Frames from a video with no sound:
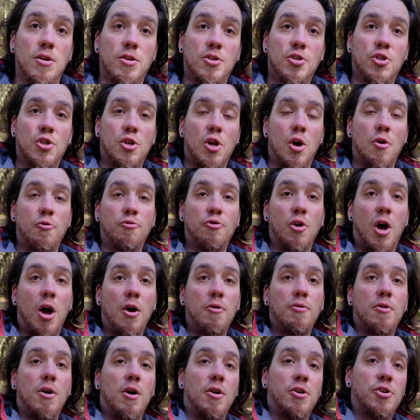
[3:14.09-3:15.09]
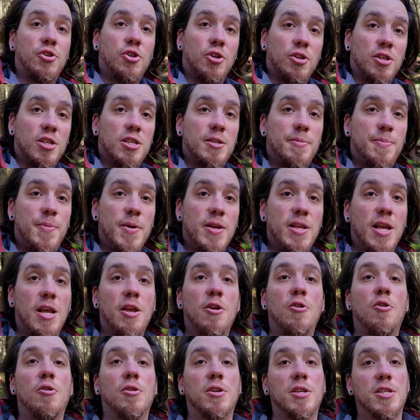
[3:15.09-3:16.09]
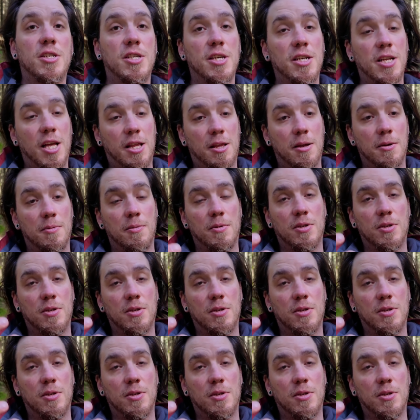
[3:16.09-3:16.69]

slow down our shutter speed, and you're gonna see that